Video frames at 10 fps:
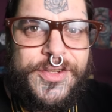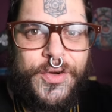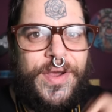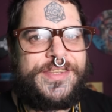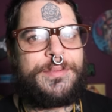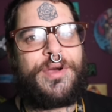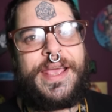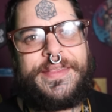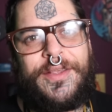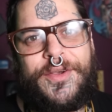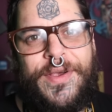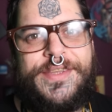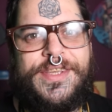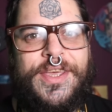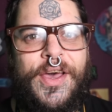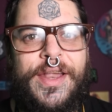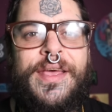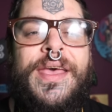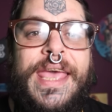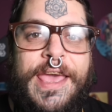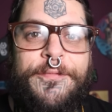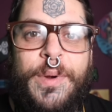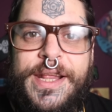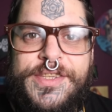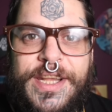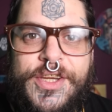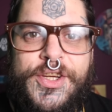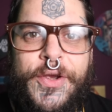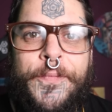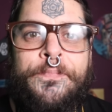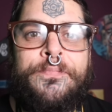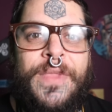They're crazy bright and they look crazy good. If money's an issue,